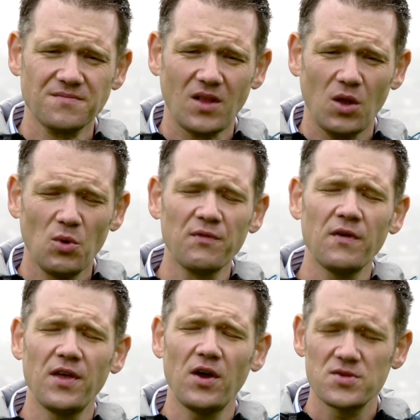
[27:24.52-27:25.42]
Well, for
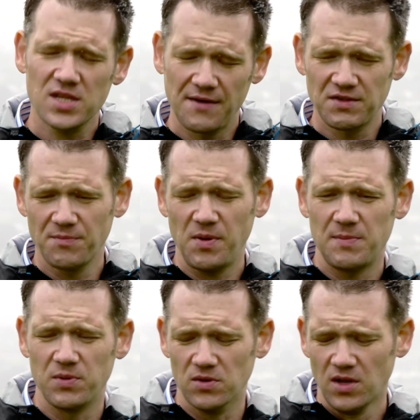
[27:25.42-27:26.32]
those types of
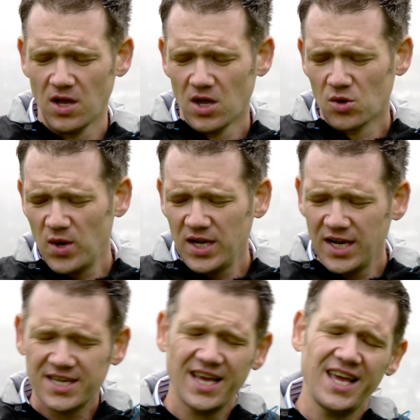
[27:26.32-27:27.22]
people, we need
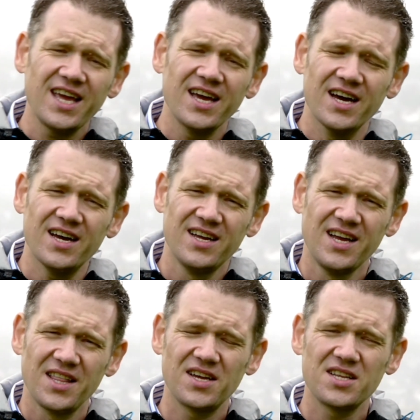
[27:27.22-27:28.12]
to hear
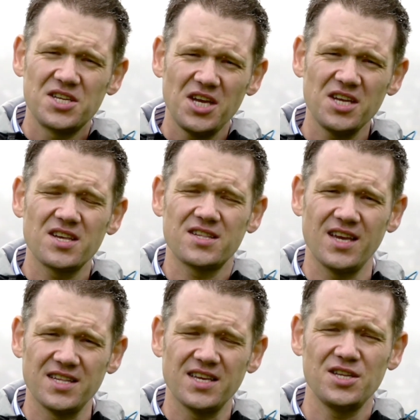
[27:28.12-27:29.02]
that Jesus
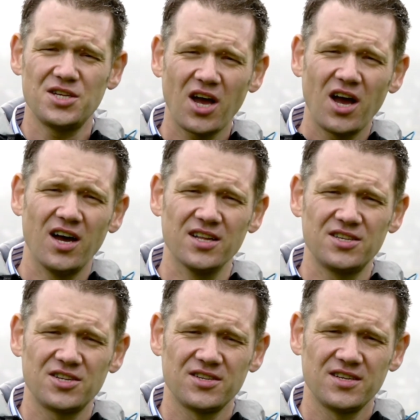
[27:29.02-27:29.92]
is in
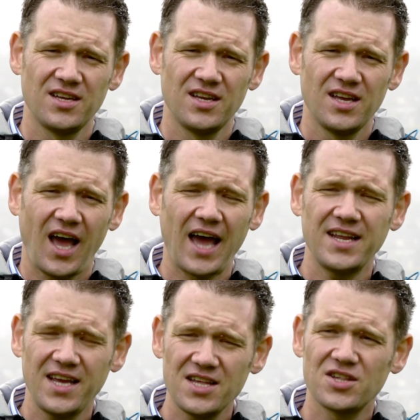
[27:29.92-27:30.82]
charge and
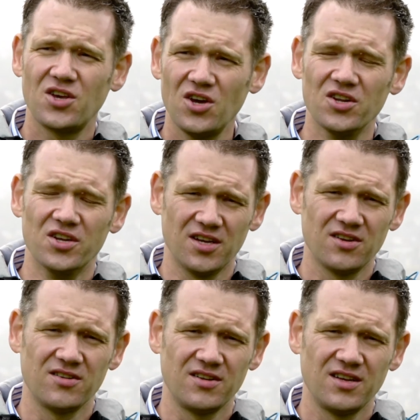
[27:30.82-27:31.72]
he's good.
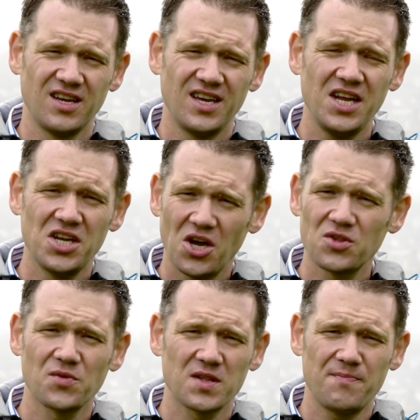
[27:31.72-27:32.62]
He knows
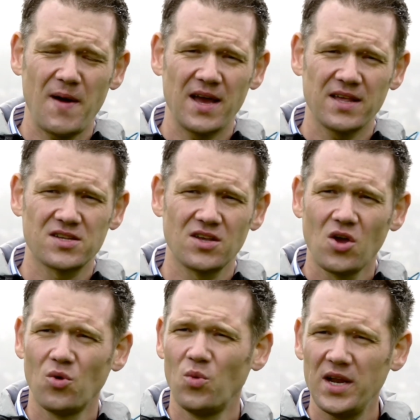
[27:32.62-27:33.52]
what's best.
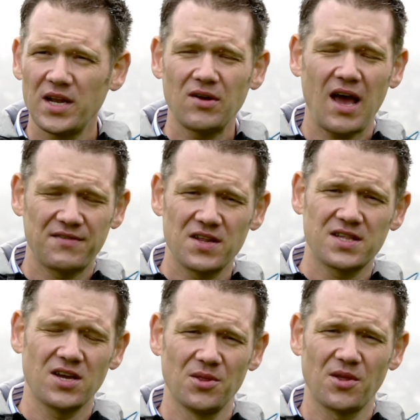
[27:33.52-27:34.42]
We don't have to sit
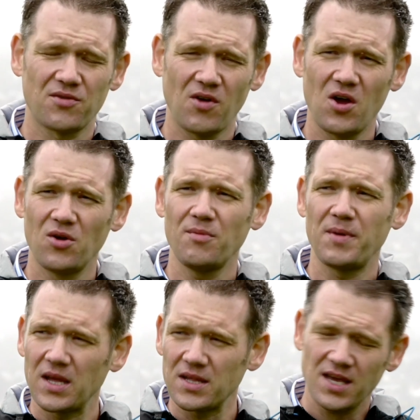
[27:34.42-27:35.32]
on the throne
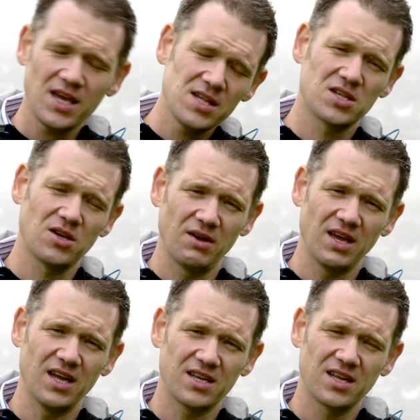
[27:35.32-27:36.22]
because he's doing
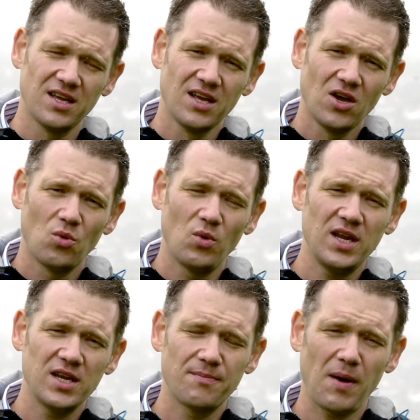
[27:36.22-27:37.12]
it. We
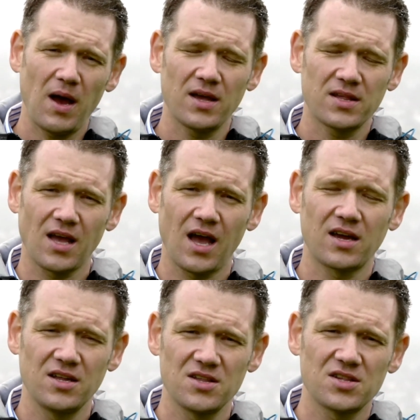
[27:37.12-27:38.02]
need to pass our
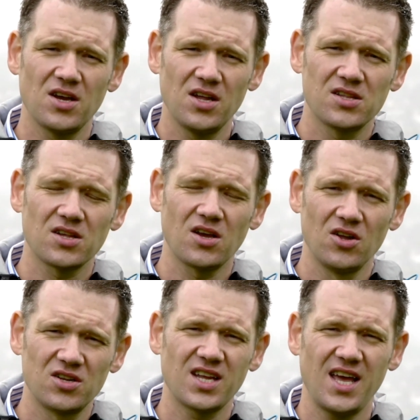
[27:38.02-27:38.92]
concerns
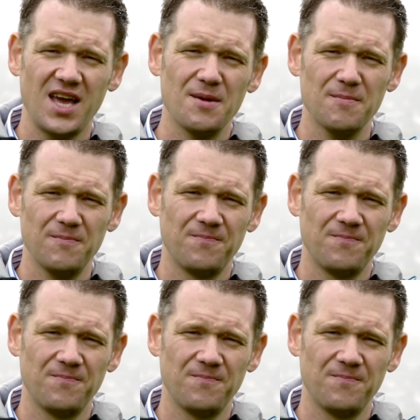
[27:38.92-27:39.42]
on to him.